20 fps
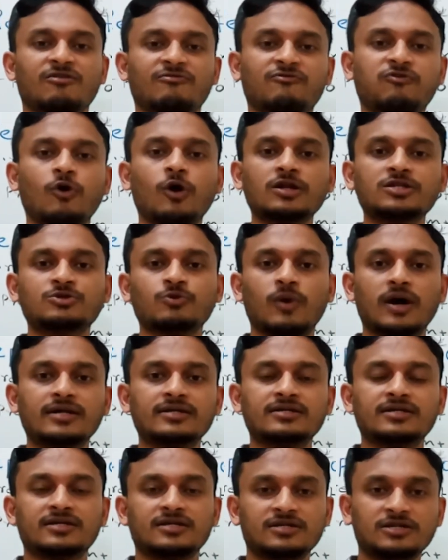Fourth
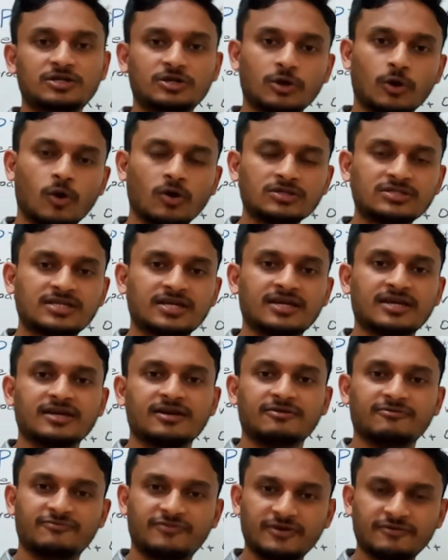one,
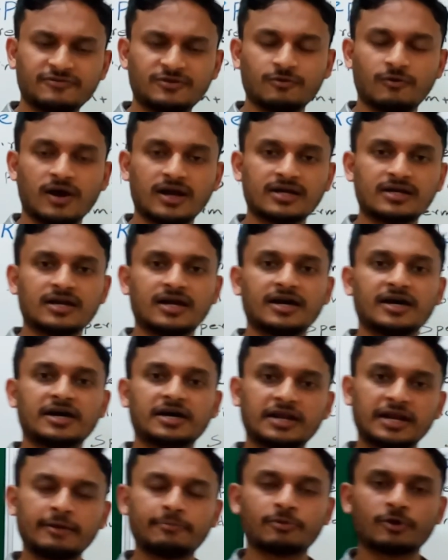growth. Fifth one,
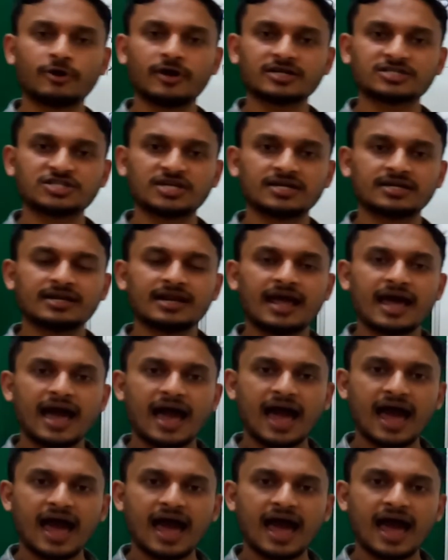reproduction.